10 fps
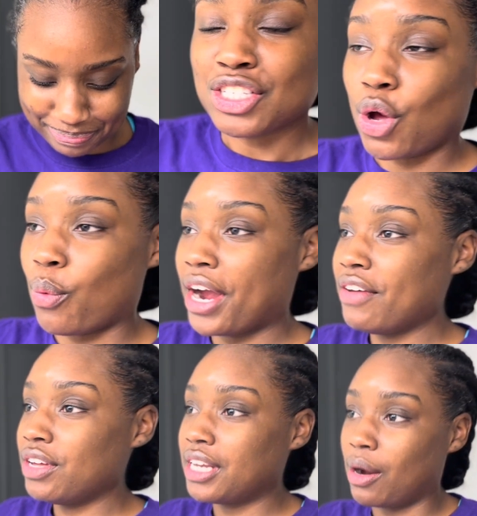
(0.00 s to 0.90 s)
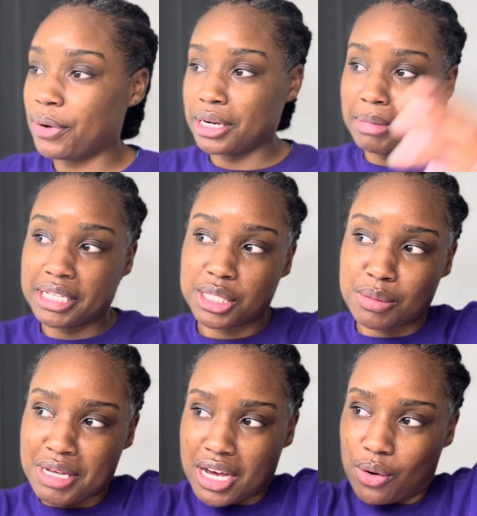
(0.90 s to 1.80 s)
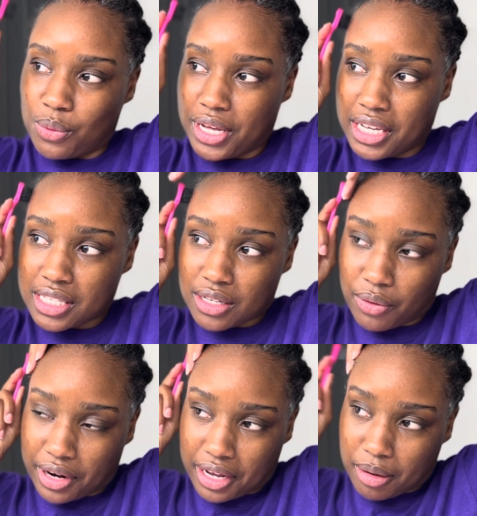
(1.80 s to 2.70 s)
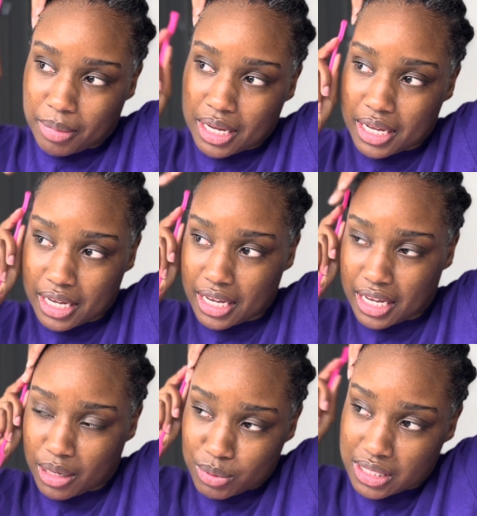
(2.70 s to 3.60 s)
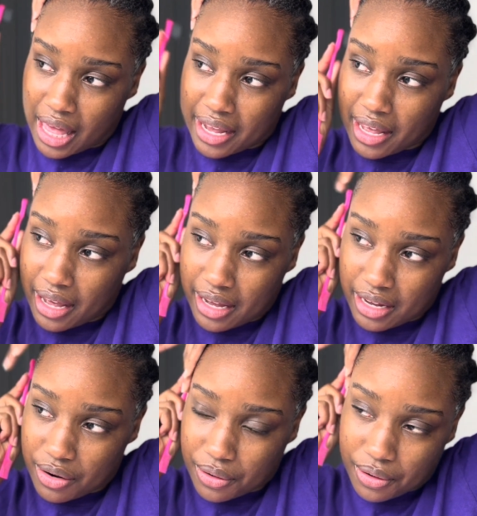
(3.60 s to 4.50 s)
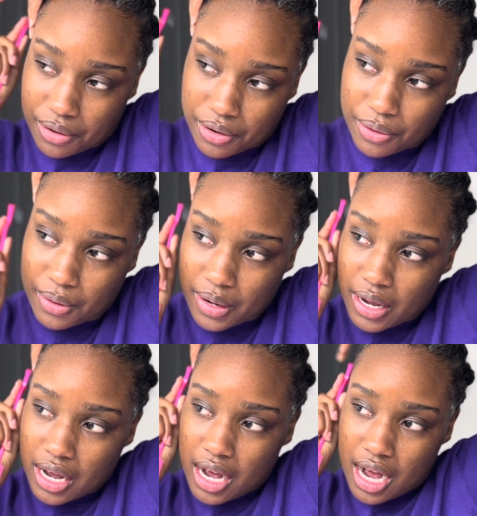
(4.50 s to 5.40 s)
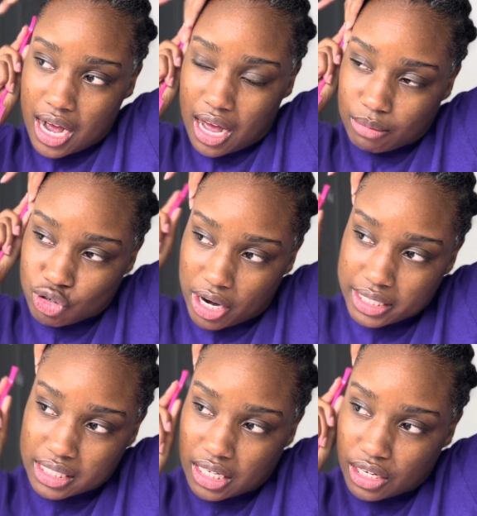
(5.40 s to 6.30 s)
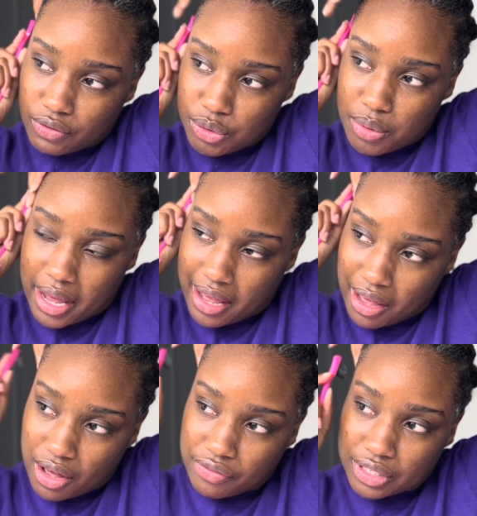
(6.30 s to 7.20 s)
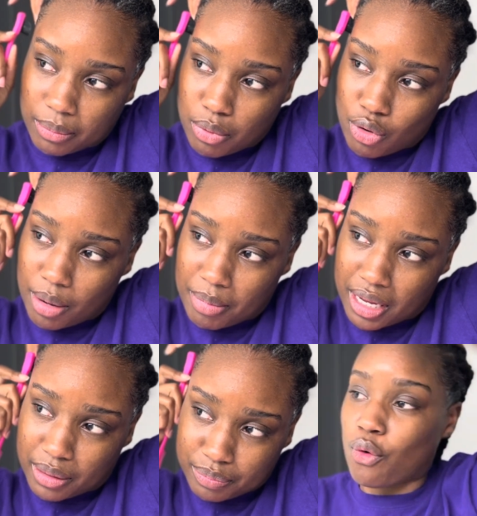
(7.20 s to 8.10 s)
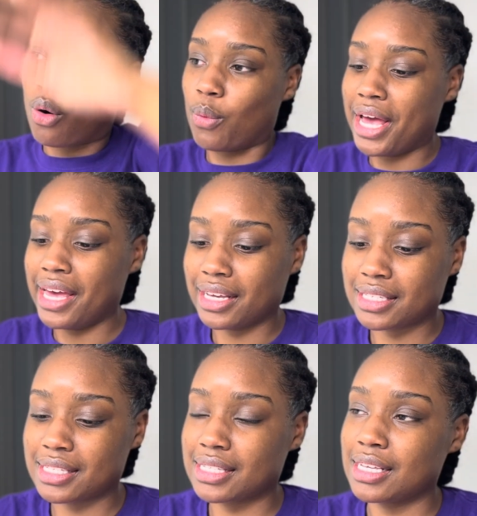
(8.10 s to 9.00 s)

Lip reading: So Raven direct messaged me on Instagram and was like, hey girl, I'm trying to see if you have an appointment for a wax.